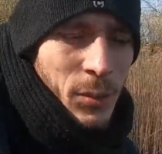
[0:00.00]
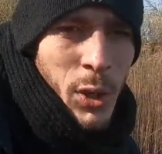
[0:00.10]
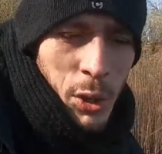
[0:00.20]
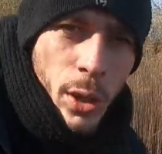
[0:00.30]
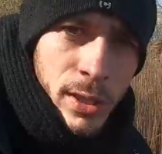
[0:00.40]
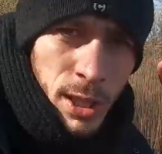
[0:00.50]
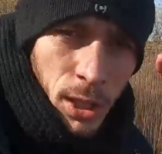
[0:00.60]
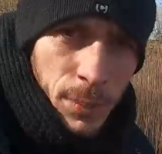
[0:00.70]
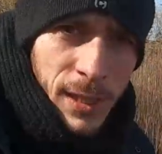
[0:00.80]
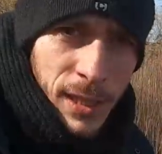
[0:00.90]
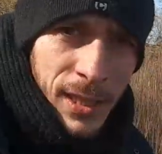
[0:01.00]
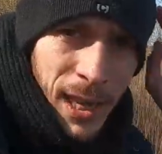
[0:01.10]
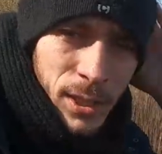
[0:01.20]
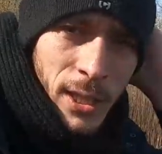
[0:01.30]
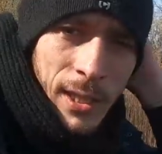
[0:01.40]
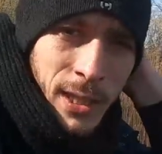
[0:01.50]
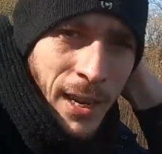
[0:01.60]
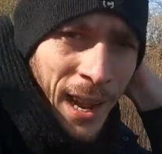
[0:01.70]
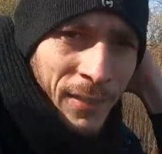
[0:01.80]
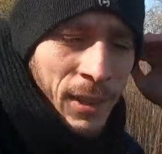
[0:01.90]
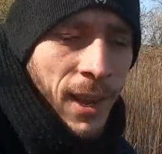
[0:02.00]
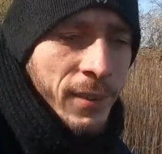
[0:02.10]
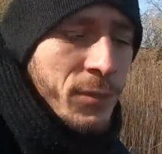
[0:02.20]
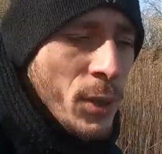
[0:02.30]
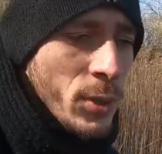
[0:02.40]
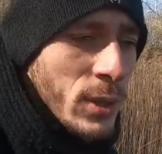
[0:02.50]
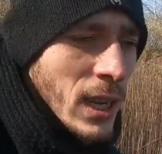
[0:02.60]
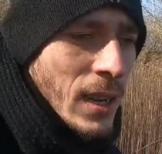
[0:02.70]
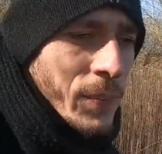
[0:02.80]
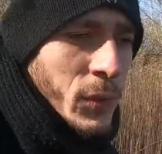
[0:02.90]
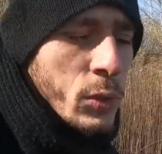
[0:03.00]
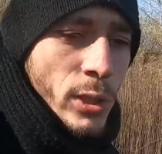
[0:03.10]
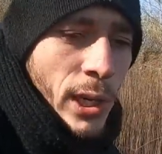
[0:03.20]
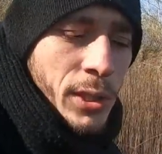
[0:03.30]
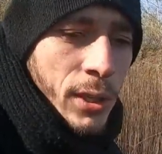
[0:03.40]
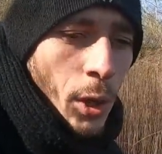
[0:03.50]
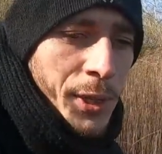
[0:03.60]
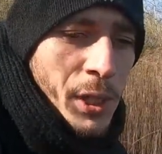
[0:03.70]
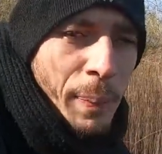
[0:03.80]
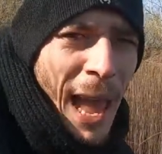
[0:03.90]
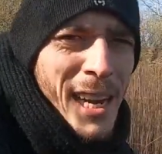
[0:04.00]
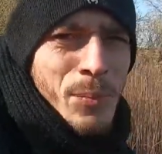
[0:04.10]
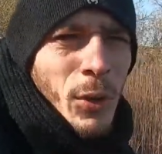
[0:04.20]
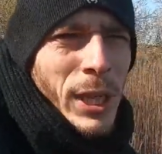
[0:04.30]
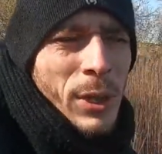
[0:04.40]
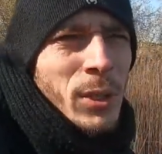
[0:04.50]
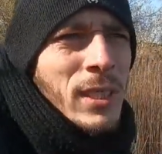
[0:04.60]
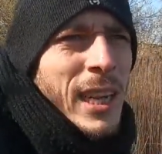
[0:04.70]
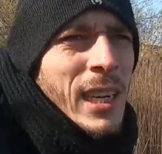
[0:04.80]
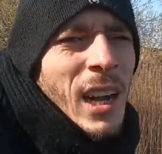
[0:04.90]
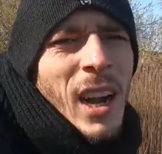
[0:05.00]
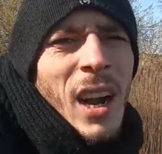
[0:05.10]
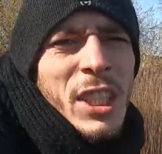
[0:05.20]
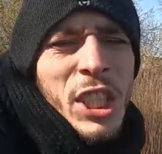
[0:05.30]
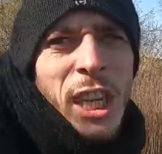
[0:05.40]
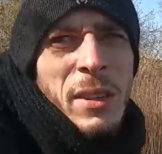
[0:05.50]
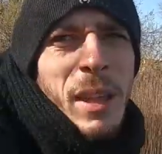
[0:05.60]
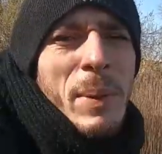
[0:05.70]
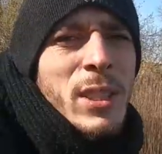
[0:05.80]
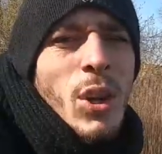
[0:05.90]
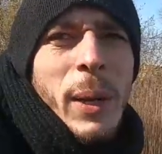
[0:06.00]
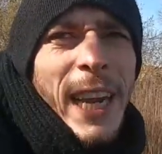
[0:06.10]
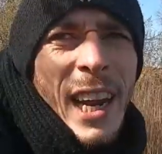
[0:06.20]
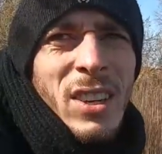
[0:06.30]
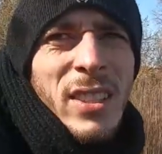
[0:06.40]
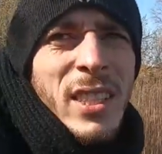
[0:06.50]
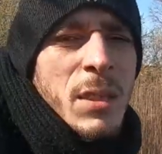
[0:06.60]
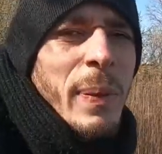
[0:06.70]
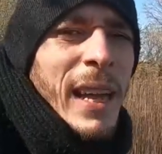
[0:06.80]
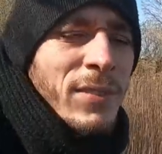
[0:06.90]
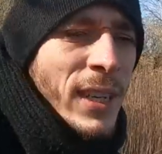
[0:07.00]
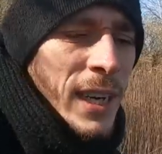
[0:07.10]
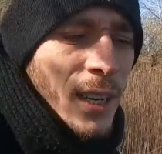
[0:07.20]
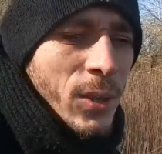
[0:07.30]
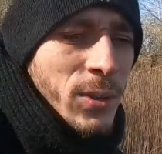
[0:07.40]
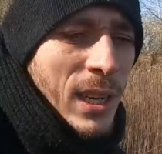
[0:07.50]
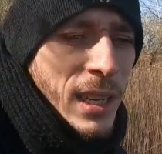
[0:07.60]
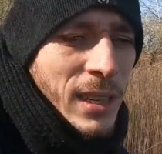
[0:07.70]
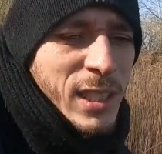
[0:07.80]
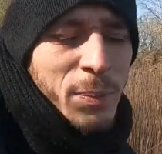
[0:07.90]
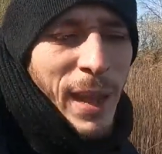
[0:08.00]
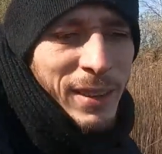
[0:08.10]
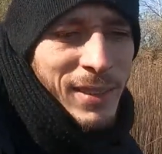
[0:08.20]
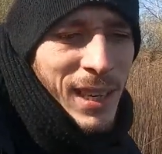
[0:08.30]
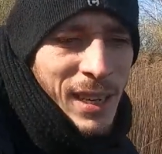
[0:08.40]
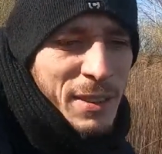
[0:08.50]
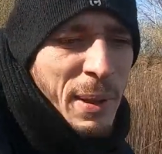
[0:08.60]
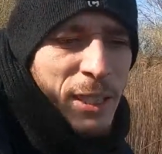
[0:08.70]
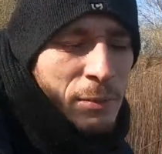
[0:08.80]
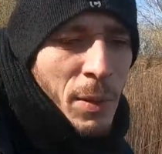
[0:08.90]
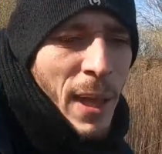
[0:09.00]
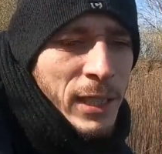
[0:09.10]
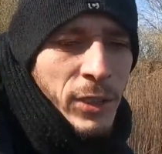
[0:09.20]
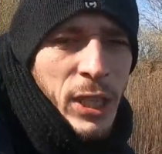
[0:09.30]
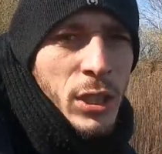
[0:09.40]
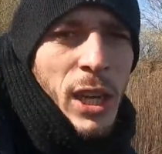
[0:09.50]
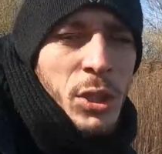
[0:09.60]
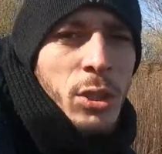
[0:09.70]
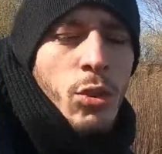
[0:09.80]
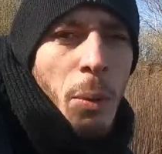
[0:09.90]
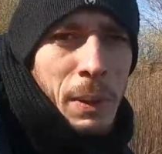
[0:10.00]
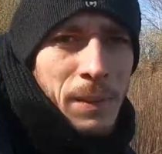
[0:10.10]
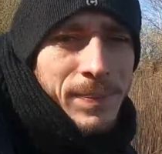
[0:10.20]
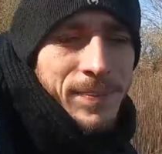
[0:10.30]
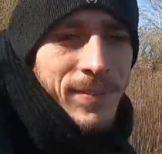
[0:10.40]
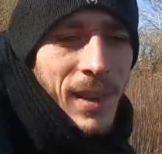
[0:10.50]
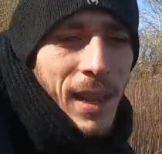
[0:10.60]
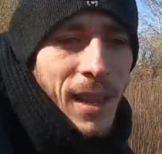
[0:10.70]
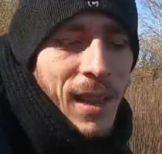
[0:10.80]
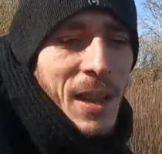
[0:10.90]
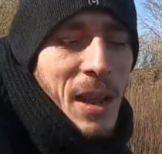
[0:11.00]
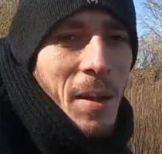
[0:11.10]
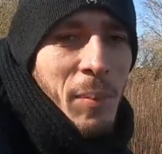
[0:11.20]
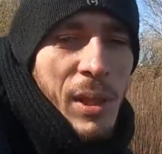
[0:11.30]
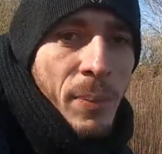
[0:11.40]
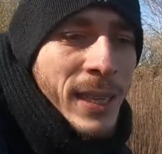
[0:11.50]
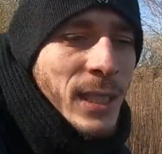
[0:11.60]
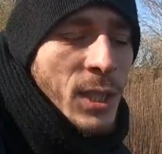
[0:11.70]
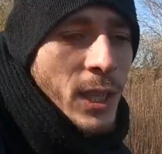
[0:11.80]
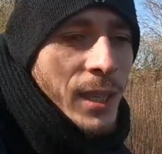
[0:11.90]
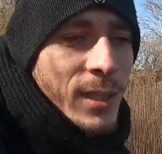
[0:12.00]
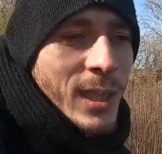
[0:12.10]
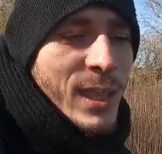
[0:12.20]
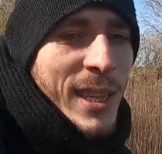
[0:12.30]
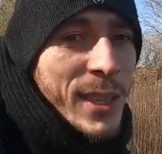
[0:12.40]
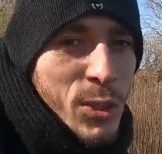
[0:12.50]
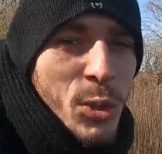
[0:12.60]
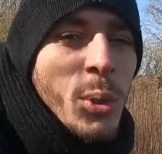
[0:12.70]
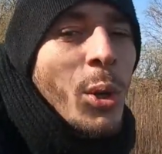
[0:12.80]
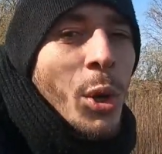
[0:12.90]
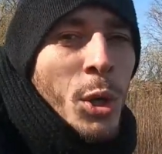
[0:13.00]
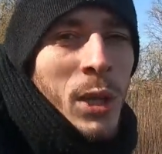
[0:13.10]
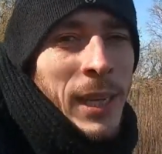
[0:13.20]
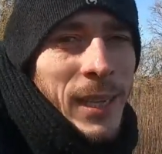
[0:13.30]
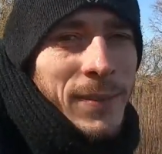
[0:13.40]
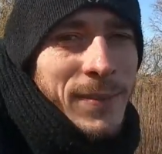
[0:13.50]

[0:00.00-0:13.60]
what you consider to be success, you didn't have a lot of views, you start to go into panic mode and you decide, ah, oh, shit, that means nobody cares, this is bad videos, this is bad, that, the bad direction, I should drop it. But the message is, it's too early